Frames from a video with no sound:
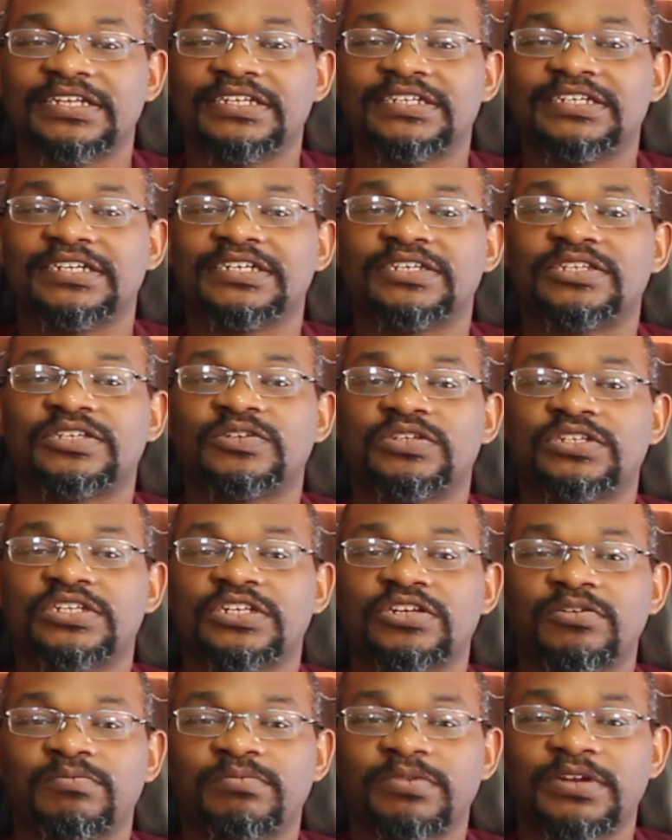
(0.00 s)
just
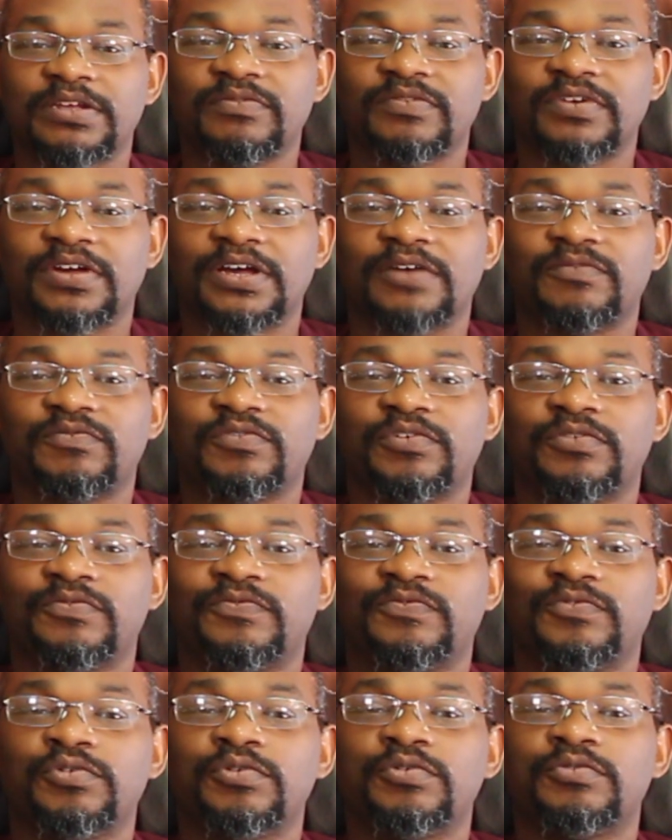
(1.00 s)
still believing God for
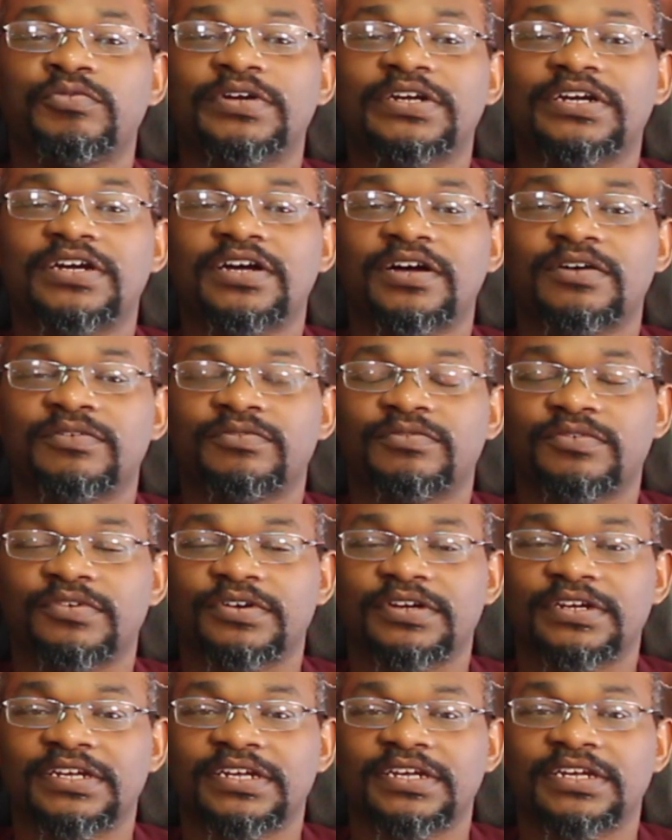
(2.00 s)
full
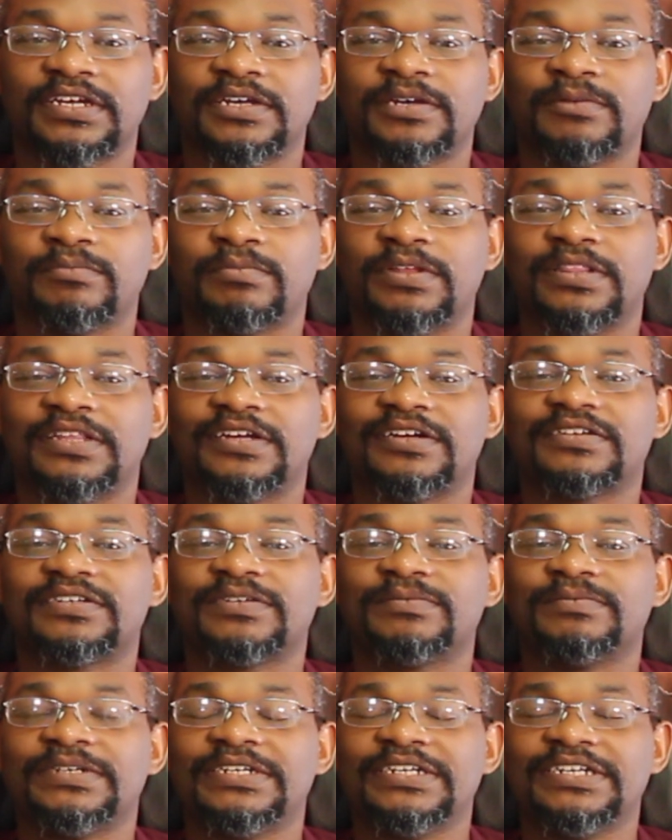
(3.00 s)
recovery. But there are
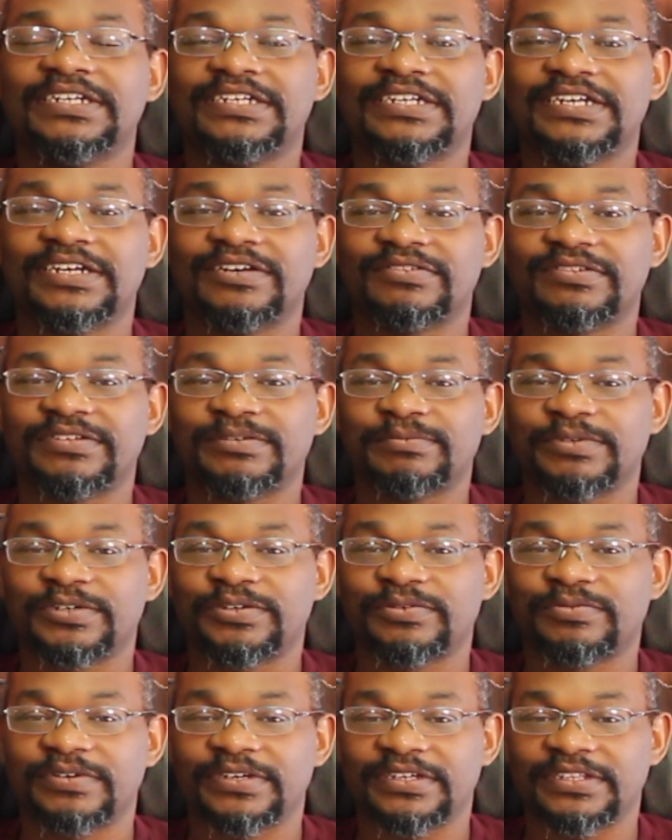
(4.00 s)
some details in
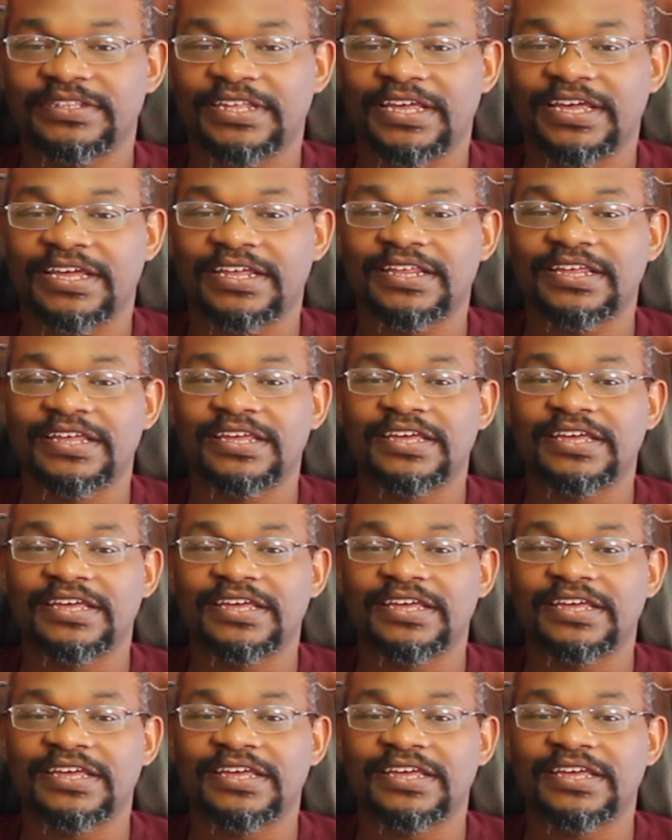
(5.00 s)
between that.